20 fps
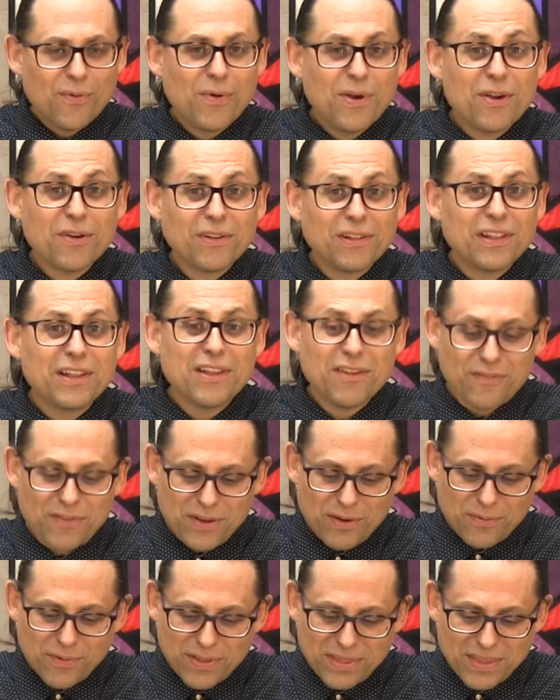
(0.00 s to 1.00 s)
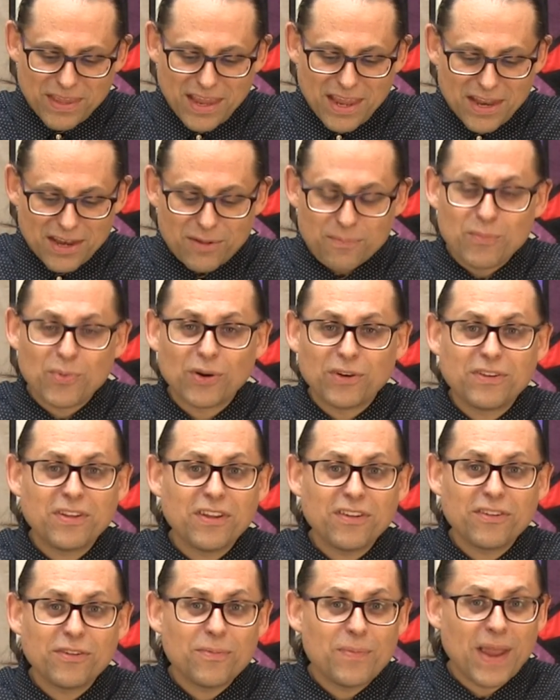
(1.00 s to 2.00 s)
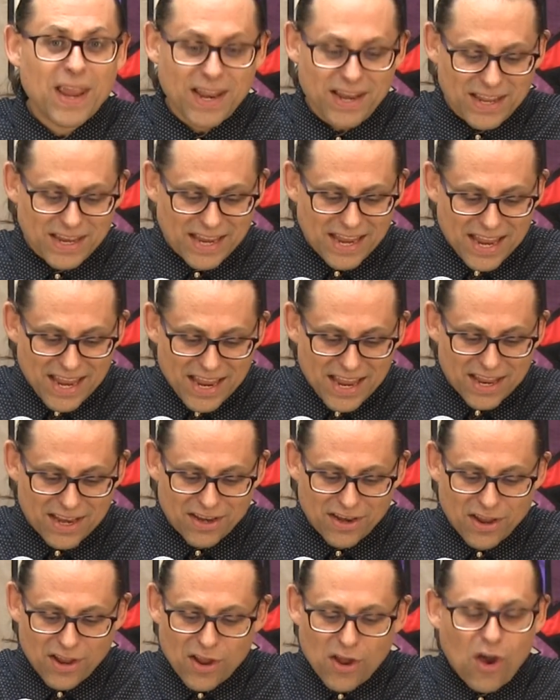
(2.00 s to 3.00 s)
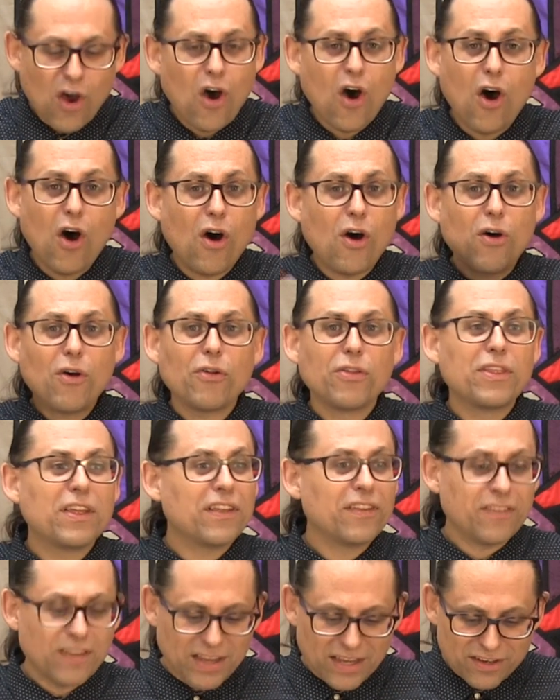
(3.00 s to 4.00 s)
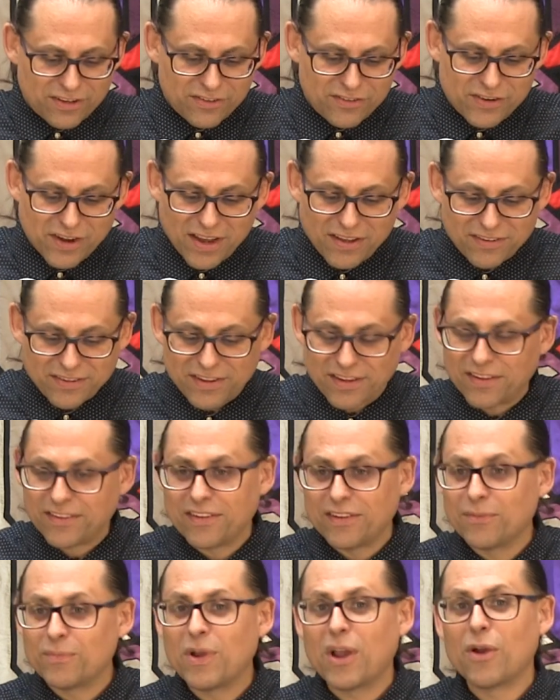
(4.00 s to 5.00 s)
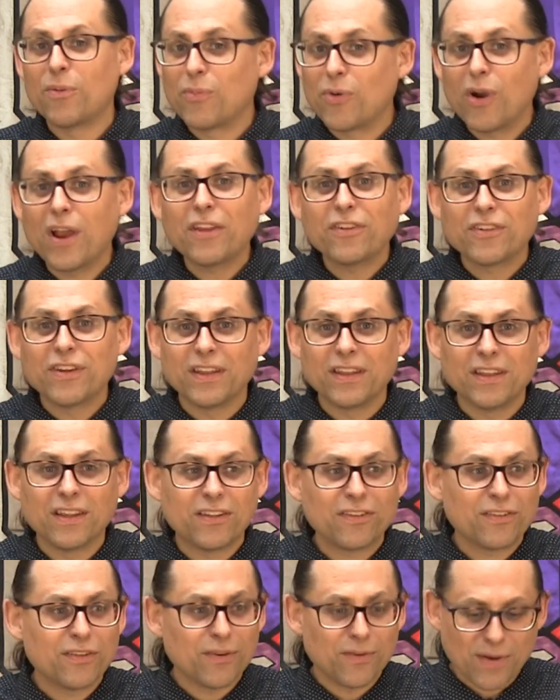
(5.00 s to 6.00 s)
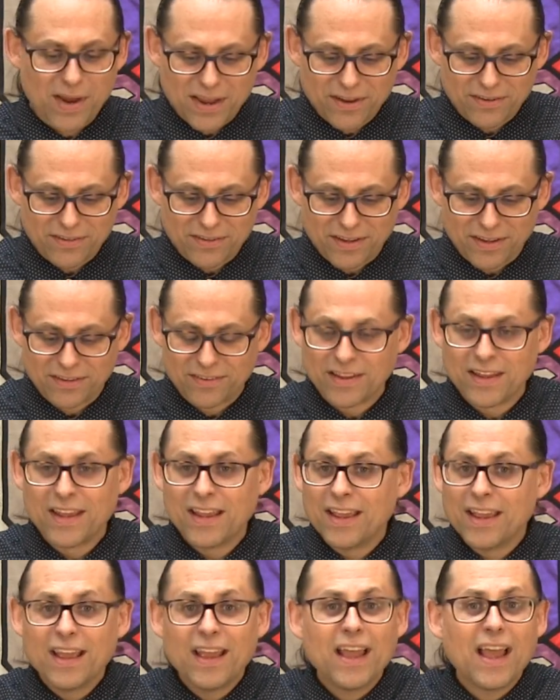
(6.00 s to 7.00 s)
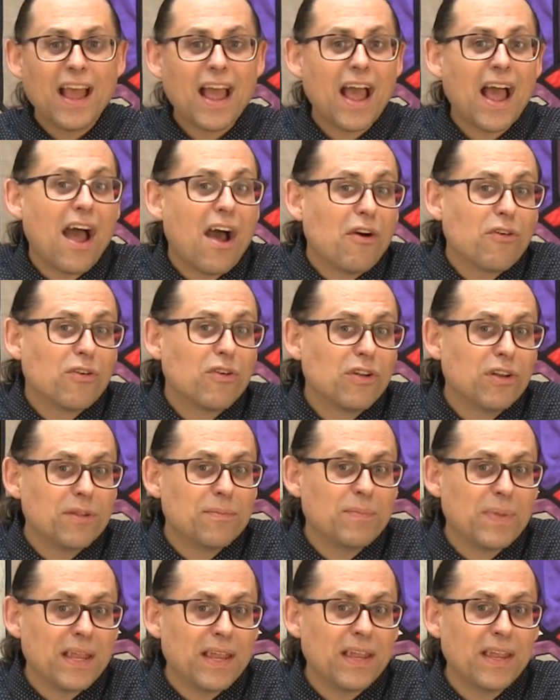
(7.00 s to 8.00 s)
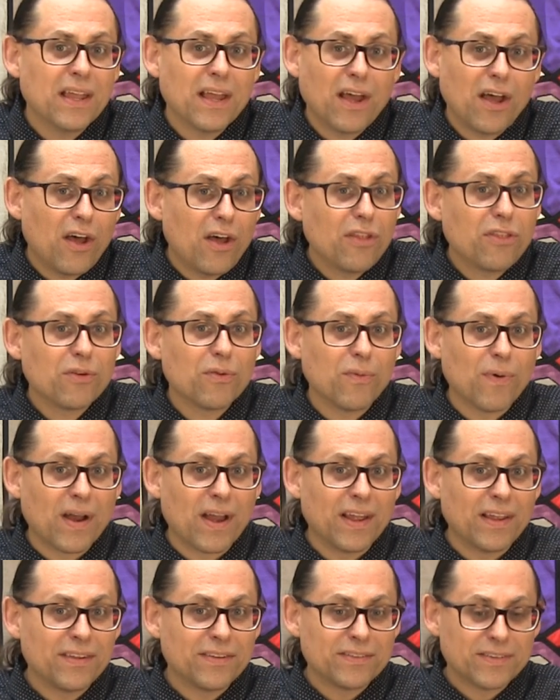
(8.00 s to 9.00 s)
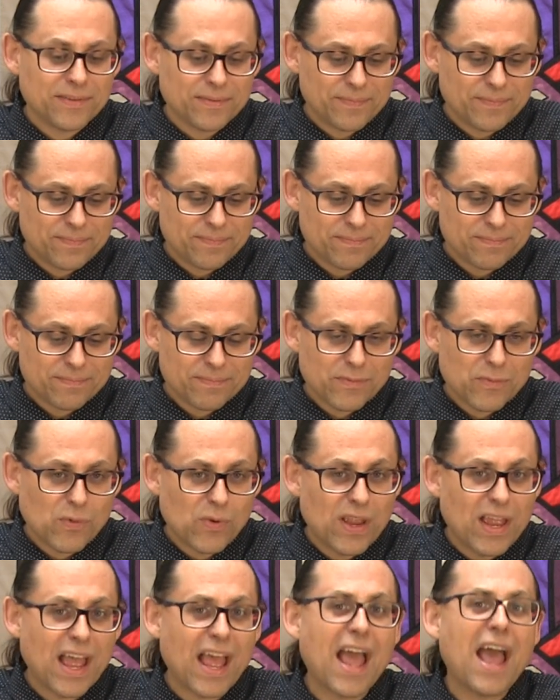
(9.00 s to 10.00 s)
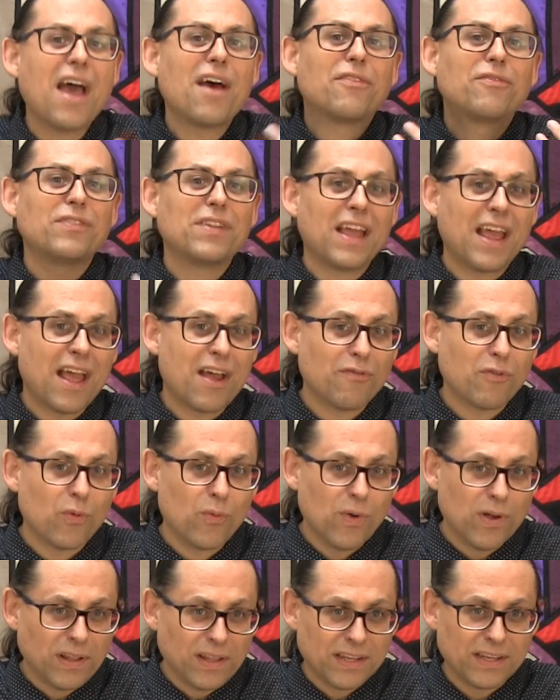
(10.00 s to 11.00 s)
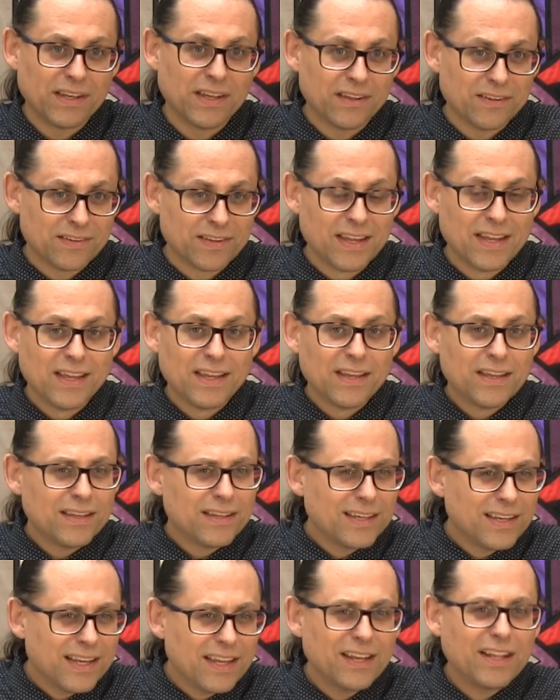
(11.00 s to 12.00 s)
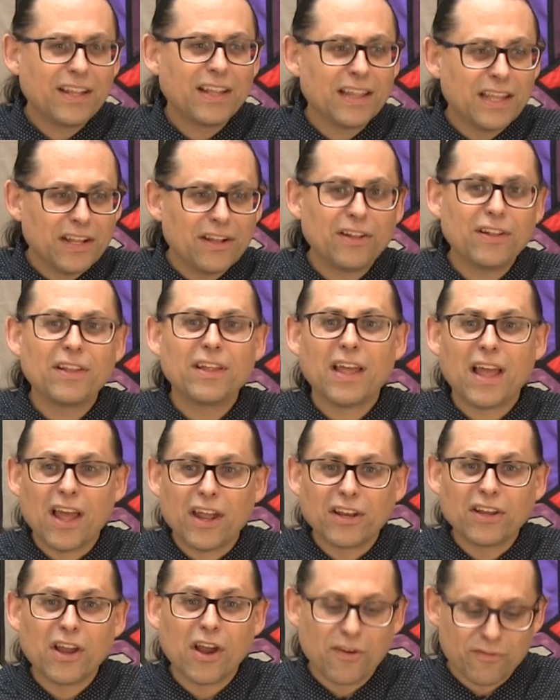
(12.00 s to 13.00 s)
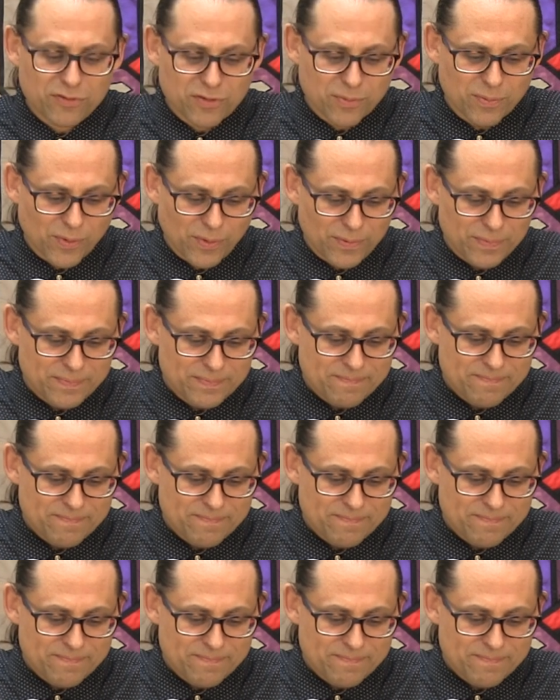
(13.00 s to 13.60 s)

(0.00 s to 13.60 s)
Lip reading: we are living within and participating in all this injustice and oppression that surrounds us. How could it be otherwise? We have to have a willingness to get a little uncomfortable.